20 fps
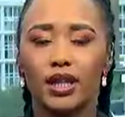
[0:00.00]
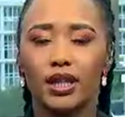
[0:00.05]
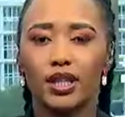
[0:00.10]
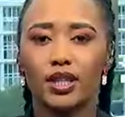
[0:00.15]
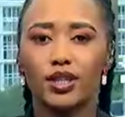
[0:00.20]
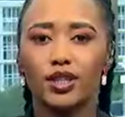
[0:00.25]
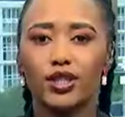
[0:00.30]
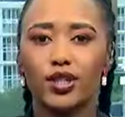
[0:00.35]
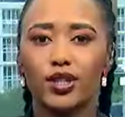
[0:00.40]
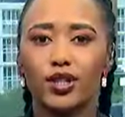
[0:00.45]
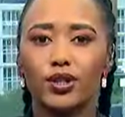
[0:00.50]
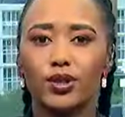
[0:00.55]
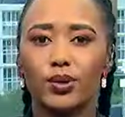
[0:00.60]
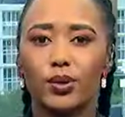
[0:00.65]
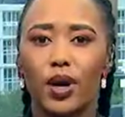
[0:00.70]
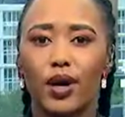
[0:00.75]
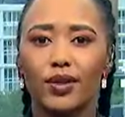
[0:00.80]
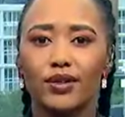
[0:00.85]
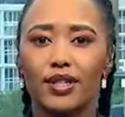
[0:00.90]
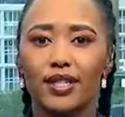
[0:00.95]
Concerns
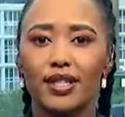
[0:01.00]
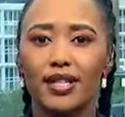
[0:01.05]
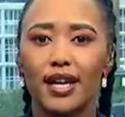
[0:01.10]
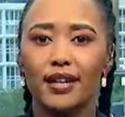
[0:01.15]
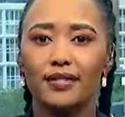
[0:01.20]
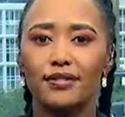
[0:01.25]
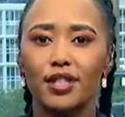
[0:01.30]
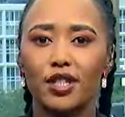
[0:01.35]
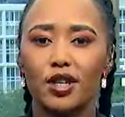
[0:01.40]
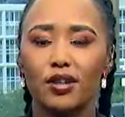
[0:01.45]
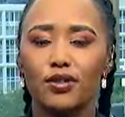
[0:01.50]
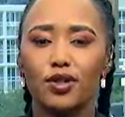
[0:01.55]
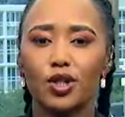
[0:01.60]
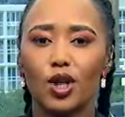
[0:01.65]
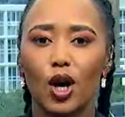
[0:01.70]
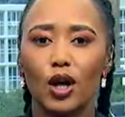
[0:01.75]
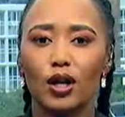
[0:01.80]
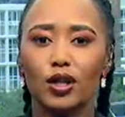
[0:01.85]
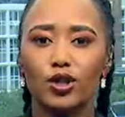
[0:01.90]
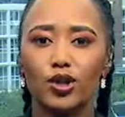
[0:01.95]
around the safety of
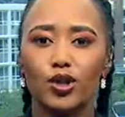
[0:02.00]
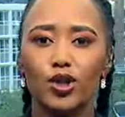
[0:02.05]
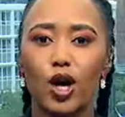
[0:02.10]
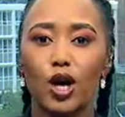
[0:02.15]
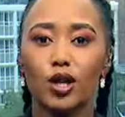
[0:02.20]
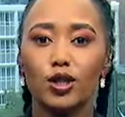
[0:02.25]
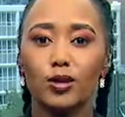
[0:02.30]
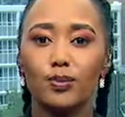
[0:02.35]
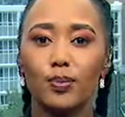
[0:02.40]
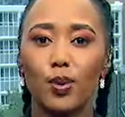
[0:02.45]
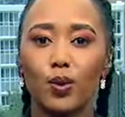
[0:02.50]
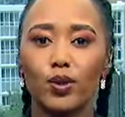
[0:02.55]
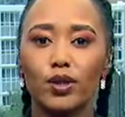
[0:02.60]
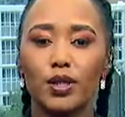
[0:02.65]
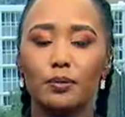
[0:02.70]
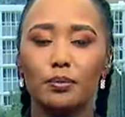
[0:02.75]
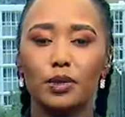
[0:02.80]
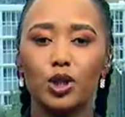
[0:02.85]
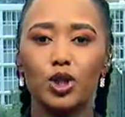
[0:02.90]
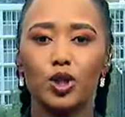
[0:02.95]
scholar transport
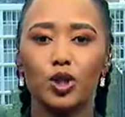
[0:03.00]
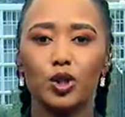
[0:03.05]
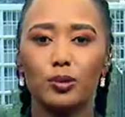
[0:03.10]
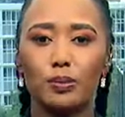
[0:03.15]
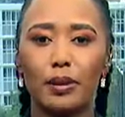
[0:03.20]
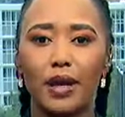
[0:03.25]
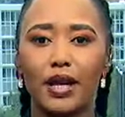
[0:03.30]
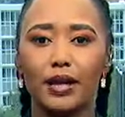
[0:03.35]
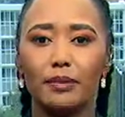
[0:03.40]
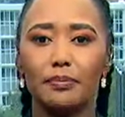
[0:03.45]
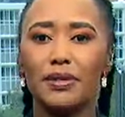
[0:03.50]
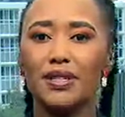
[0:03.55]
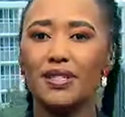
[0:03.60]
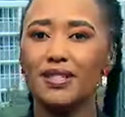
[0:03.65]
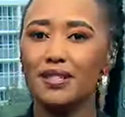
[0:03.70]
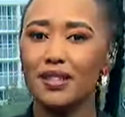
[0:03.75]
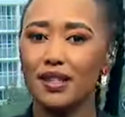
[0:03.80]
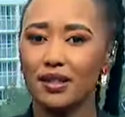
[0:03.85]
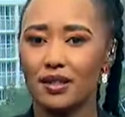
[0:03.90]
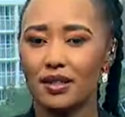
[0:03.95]
in Mitchells Plain
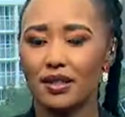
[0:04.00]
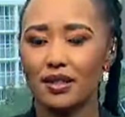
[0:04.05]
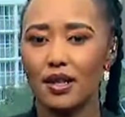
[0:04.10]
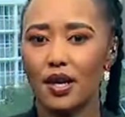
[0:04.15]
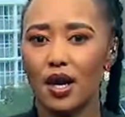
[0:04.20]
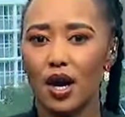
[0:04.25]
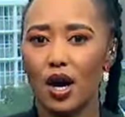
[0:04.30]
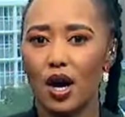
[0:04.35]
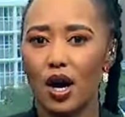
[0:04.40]
persist,